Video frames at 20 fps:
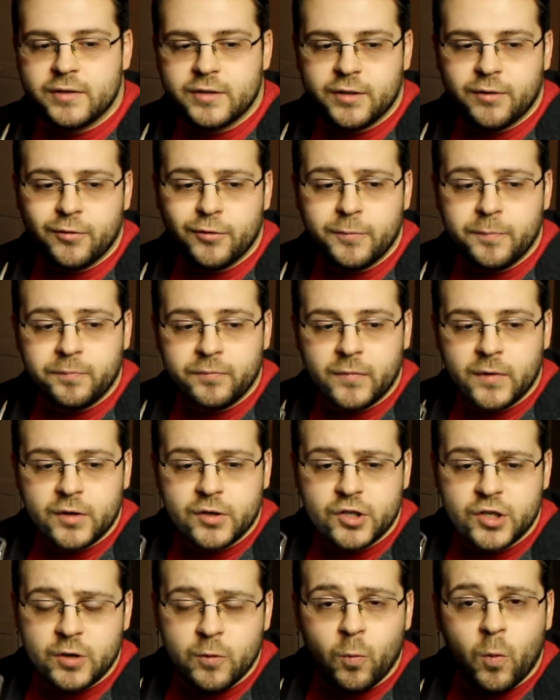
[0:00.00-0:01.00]
So
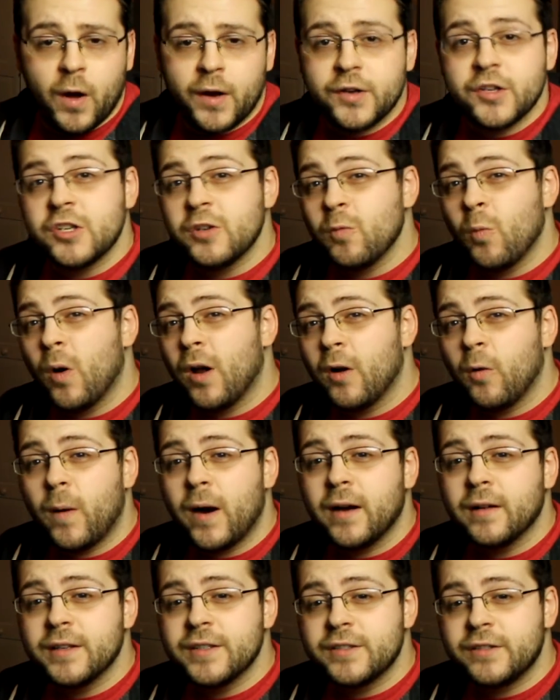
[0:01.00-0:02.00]
she won. She won a
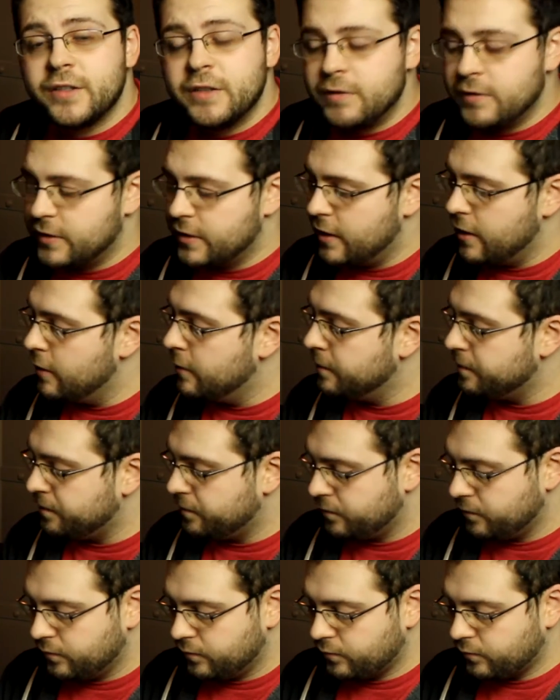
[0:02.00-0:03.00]
wireless too. So
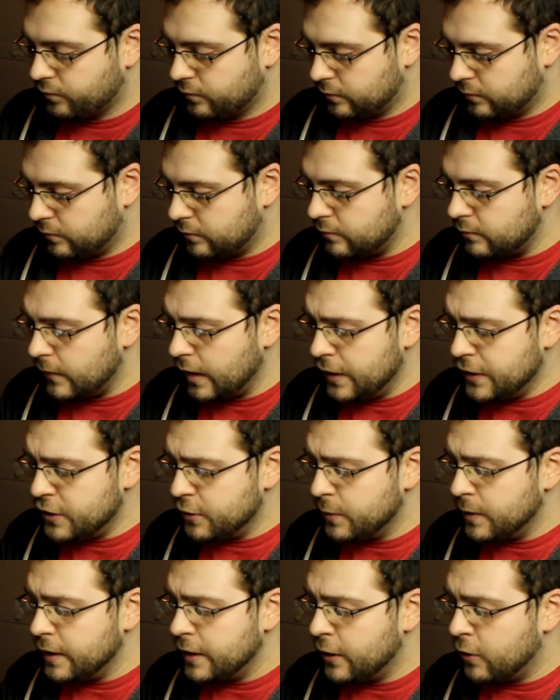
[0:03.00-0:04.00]
it's
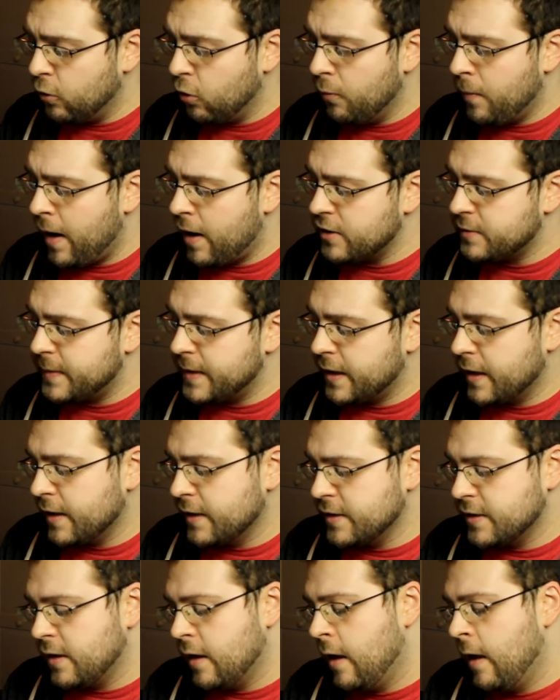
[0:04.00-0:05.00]
a really cool mouse
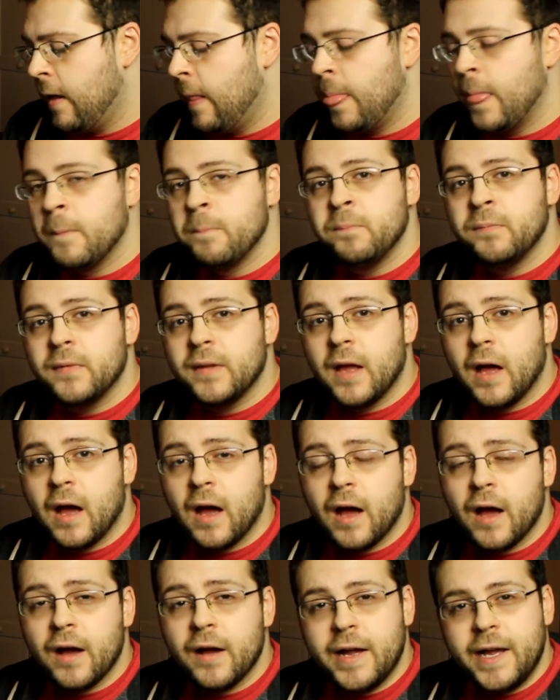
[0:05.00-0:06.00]
because
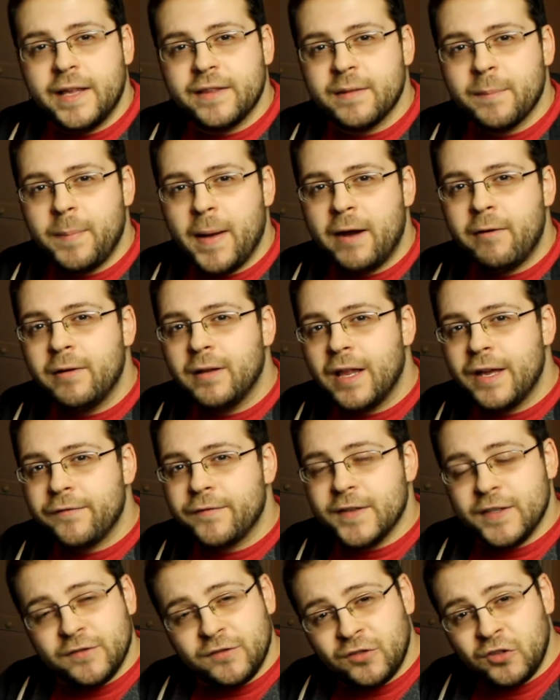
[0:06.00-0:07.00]
uh, the battery life
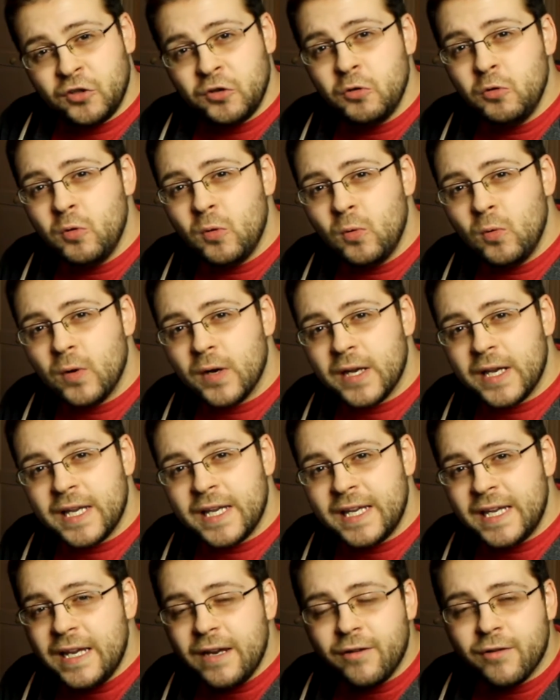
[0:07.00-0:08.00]
is two
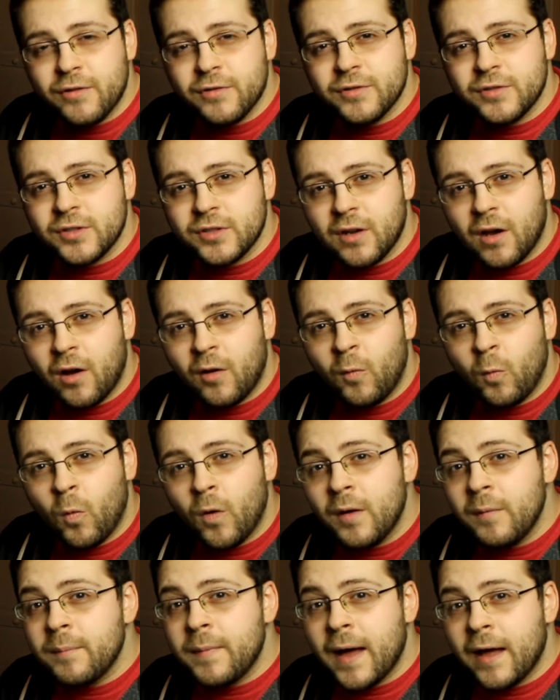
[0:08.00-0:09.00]
years on
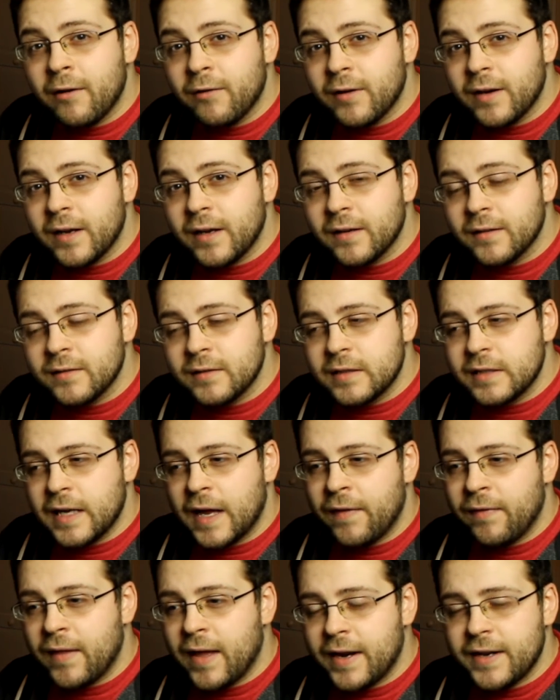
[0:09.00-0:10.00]
one battery,
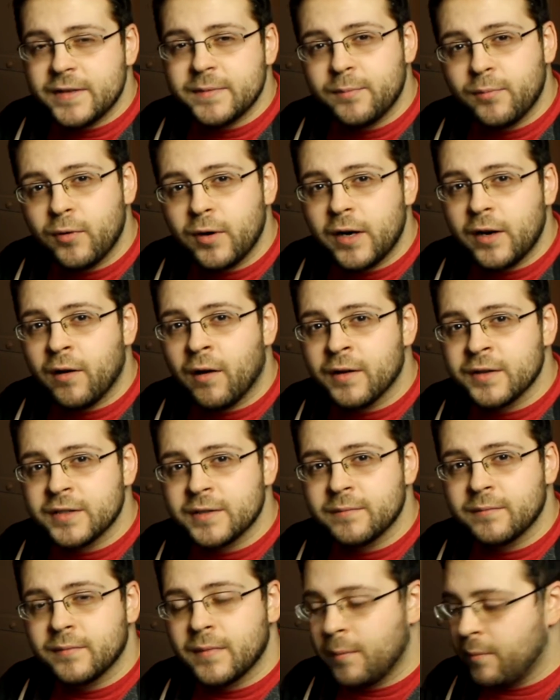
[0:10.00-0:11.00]
and that is pretty
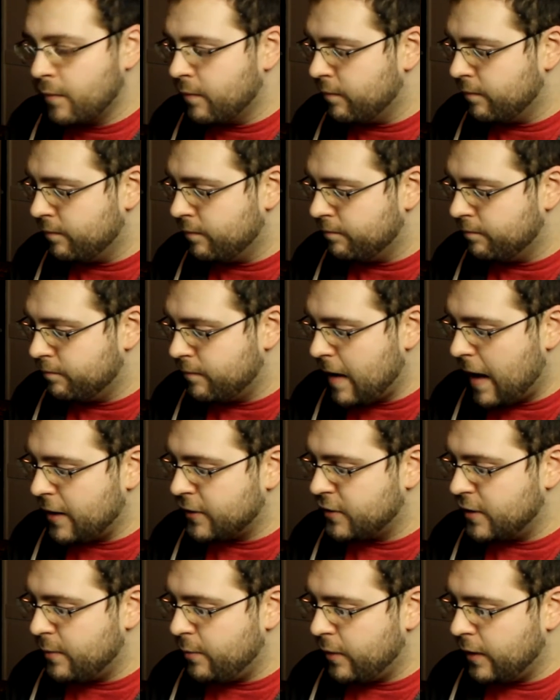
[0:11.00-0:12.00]
awesome. I'm
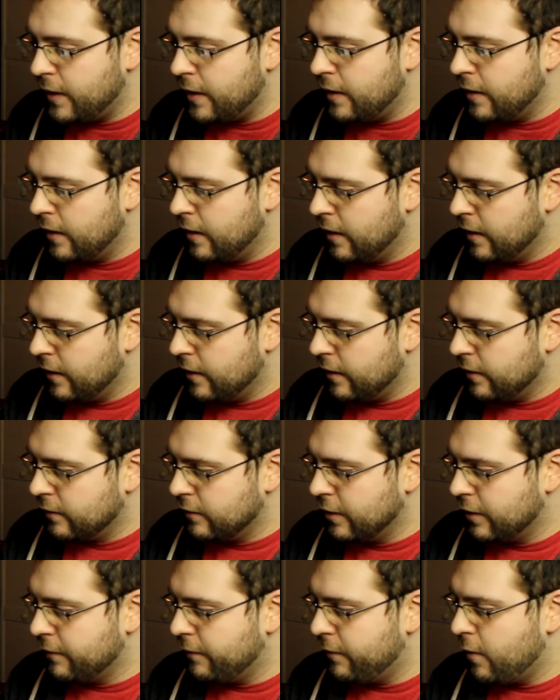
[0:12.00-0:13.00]
actually pretty.
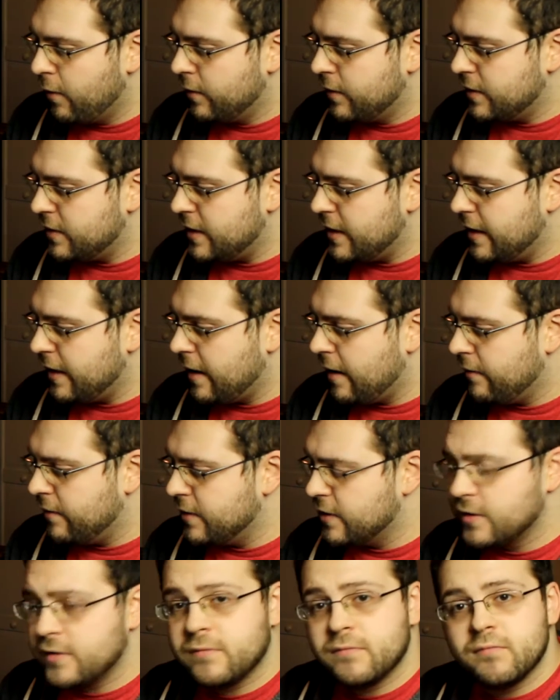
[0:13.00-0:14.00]
Looking forward to seeing how
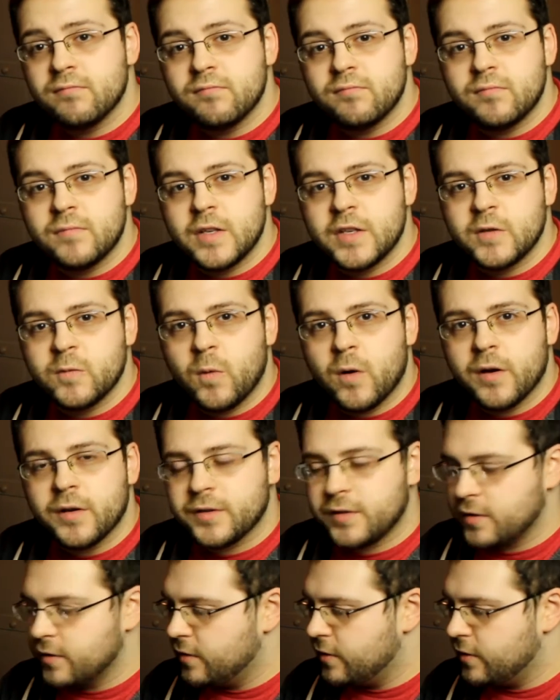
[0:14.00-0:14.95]
this this works.